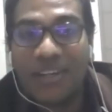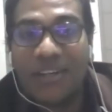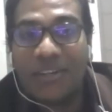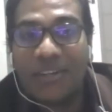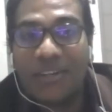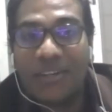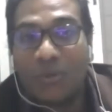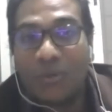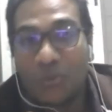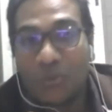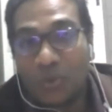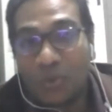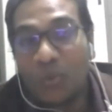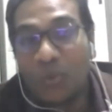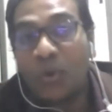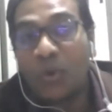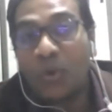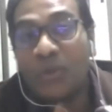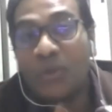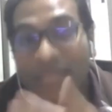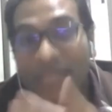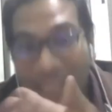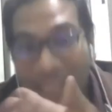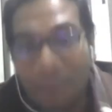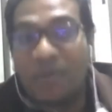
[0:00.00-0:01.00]
Now to go
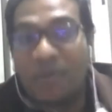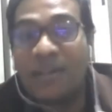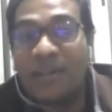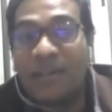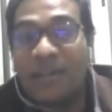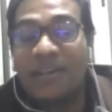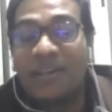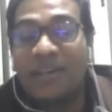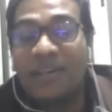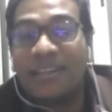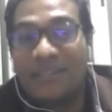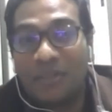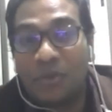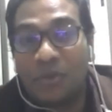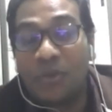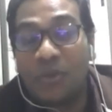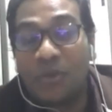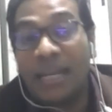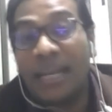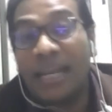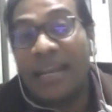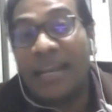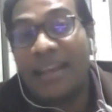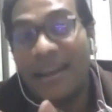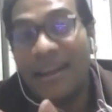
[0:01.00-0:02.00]
deeper, to
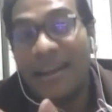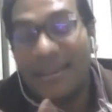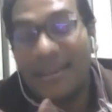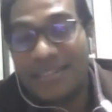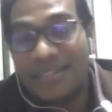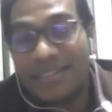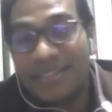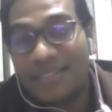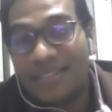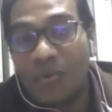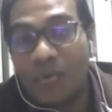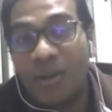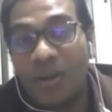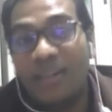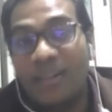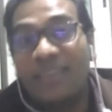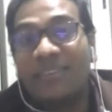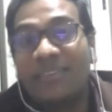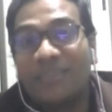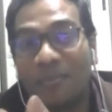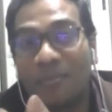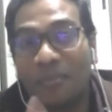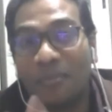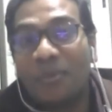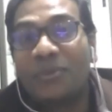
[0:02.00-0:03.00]
really understand what they're
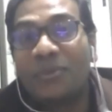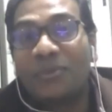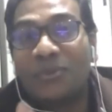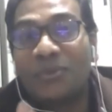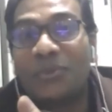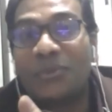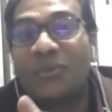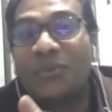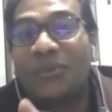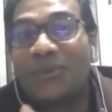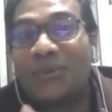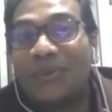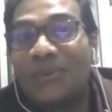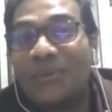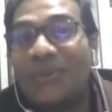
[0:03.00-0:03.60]
supposed to